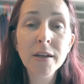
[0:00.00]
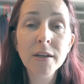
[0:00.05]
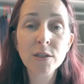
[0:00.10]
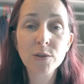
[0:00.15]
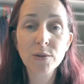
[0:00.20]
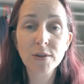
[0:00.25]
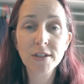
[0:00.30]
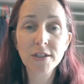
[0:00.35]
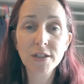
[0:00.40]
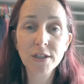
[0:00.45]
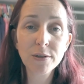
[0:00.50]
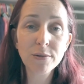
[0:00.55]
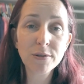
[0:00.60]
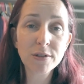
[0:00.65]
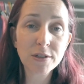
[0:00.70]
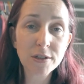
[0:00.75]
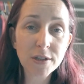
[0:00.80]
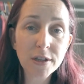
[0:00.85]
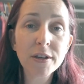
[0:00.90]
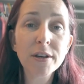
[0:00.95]
So
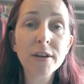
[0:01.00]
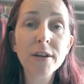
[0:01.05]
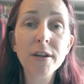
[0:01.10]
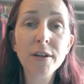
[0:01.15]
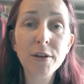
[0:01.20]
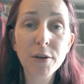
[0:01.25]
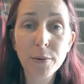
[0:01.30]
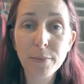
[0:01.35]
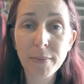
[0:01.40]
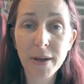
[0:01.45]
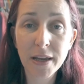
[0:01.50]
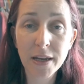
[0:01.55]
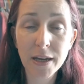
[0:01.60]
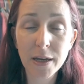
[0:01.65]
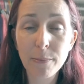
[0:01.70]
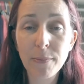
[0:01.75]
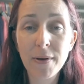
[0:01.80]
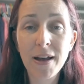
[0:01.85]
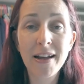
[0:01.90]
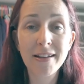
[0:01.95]
excuse the no
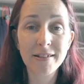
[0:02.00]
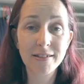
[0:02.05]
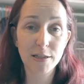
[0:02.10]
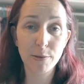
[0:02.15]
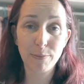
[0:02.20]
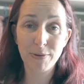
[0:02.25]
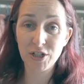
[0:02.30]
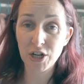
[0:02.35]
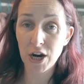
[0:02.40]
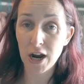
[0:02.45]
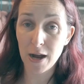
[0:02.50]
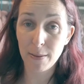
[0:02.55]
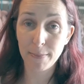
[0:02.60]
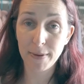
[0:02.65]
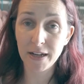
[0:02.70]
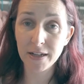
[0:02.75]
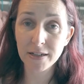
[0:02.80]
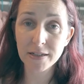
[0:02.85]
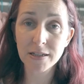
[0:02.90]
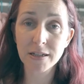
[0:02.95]
makeup and the
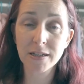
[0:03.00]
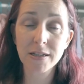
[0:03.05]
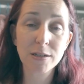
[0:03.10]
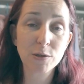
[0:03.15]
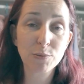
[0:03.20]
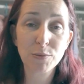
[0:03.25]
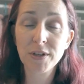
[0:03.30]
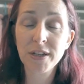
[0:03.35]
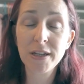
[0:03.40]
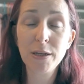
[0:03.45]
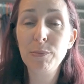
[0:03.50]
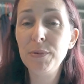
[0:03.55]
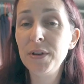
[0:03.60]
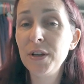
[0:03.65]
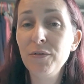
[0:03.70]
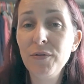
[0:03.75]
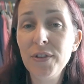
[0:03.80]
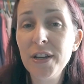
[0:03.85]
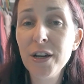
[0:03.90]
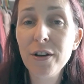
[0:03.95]
pyjamas because we're keeping
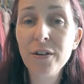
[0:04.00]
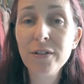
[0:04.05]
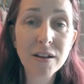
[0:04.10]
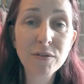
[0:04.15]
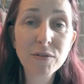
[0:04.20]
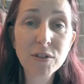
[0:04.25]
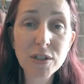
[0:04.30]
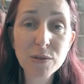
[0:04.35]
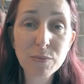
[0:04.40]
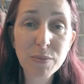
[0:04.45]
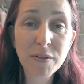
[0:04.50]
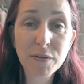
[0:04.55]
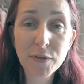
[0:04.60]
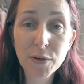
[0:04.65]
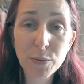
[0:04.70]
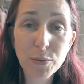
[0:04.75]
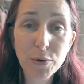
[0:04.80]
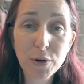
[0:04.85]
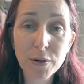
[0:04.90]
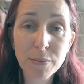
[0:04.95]
it real. I've just been
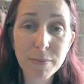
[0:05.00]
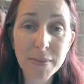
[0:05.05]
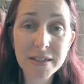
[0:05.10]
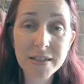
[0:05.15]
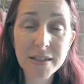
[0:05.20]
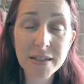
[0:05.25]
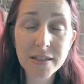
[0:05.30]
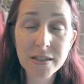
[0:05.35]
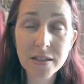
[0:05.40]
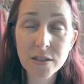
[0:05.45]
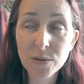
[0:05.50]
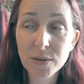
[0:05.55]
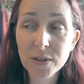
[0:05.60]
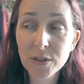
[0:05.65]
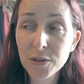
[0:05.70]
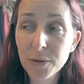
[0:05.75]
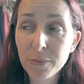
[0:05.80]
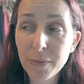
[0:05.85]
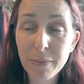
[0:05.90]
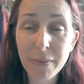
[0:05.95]
for work with my sister, so I
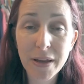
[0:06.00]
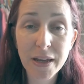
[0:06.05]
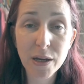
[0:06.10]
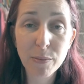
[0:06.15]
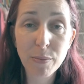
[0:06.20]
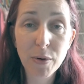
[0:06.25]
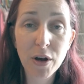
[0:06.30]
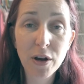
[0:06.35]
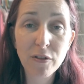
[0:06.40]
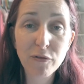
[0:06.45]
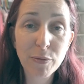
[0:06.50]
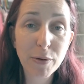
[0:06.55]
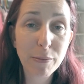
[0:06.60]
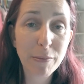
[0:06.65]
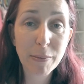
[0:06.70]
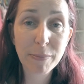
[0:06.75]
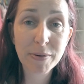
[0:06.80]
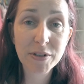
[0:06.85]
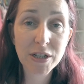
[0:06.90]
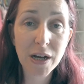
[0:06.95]
took my makeup off, put
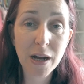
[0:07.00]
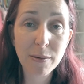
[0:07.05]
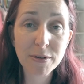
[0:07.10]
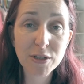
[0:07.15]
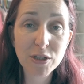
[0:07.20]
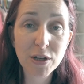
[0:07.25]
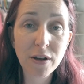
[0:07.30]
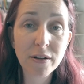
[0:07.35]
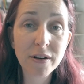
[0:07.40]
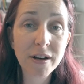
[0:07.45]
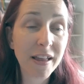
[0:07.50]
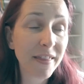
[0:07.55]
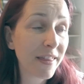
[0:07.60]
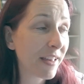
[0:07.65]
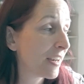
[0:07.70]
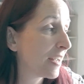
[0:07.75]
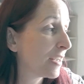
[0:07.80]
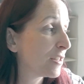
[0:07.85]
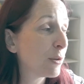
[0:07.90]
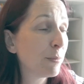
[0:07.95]
my pyjamas on, and
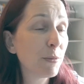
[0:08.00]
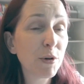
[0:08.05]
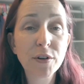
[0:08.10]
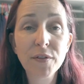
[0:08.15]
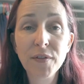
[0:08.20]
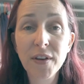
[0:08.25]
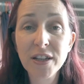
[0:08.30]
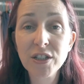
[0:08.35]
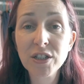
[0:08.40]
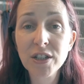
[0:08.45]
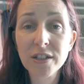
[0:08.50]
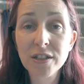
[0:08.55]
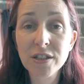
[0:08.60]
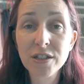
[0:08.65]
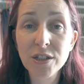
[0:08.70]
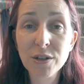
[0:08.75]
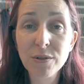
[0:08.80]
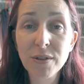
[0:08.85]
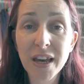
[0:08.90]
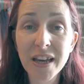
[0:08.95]
then I had the motivation to
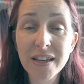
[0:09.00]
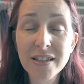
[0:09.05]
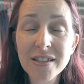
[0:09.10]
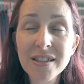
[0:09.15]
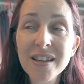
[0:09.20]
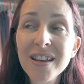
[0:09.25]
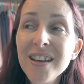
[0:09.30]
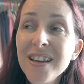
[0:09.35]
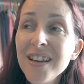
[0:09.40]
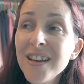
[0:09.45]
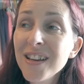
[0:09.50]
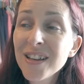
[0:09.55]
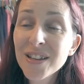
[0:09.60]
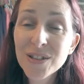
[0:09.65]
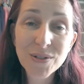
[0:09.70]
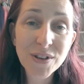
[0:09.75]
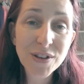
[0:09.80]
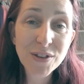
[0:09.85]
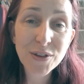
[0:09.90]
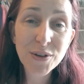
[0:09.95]
do this.
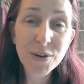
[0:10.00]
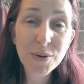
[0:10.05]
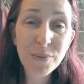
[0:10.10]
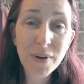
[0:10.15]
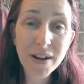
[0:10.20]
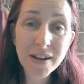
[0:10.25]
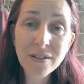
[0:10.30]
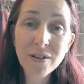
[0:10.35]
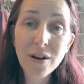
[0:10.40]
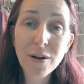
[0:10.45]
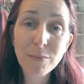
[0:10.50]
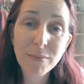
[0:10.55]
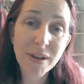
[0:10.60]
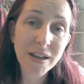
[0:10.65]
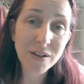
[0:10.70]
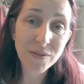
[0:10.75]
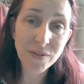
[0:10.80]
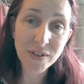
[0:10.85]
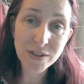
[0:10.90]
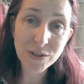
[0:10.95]
So I thought, why not
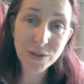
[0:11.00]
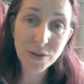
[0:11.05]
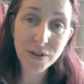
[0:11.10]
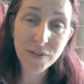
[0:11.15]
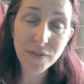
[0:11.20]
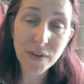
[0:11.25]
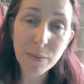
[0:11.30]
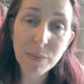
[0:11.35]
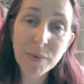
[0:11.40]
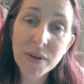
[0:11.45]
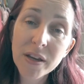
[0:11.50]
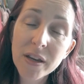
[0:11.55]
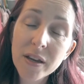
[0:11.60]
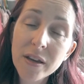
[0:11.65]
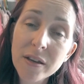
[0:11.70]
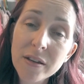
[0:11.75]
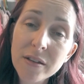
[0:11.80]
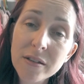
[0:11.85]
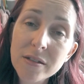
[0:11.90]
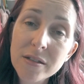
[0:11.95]
make a video of it,
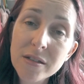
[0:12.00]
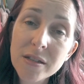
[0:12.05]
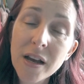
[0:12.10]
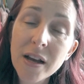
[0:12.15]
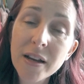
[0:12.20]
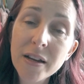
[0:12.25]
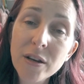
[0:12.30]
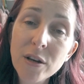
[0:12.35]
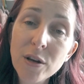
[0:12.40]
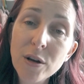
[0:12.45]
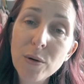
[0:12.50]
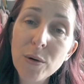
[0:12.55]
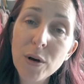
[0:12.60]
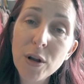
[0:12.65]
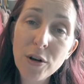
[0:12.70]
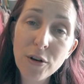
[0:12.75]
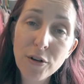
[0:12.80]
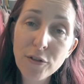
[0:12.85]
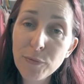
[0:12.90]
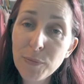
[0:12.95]
because I know
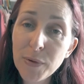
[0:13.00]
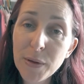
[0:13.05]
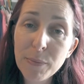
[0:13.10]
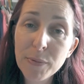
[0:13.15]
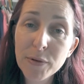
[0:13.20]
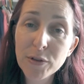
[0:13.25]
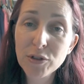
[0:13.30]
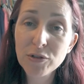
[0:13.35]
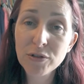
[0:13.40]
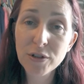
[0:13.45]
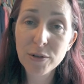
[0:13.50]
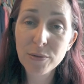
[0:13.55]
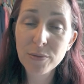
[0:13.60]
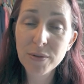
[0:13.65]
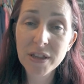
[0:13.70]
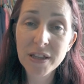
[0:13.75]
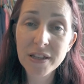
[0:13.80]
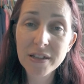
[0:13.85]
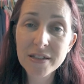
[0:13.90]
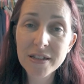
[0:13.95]
a lot of people struggle
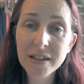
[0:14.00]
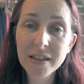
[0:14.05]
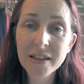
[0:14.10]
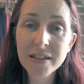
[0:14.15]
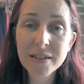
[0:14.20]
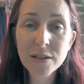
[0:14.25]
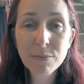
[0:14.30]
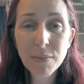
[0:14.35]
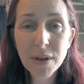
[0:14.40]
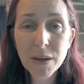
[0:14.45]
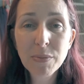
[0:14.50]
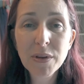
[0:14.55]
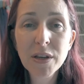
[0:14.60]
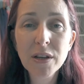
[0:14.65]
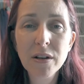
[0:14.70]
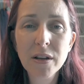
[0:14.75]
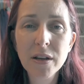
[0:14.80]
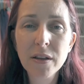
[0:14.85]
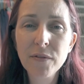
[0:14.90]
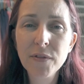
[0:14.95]
with things like this and maybe
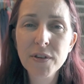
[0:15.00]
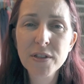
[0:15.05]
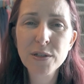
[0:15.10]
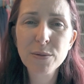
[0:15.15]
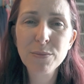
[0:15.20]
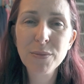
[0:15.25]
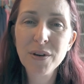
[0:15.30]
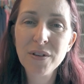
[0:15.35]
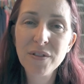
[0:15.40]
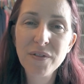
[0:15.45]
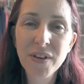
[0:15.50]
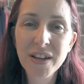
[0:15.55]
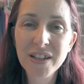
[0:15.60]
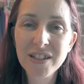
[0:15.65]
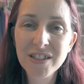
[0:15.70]
you're looking for some motivation